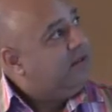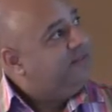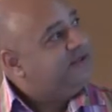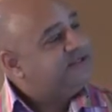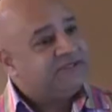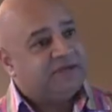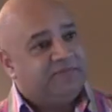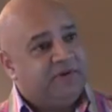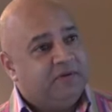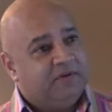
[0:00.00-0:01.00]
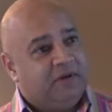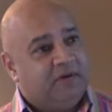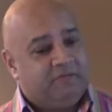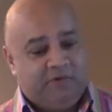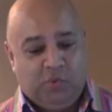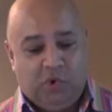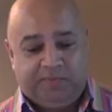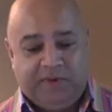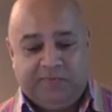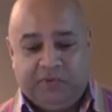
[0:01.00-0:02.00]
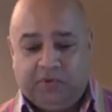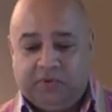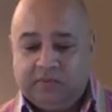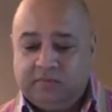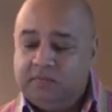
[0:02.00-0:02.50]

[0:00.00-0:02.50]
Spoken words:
this is something that reward people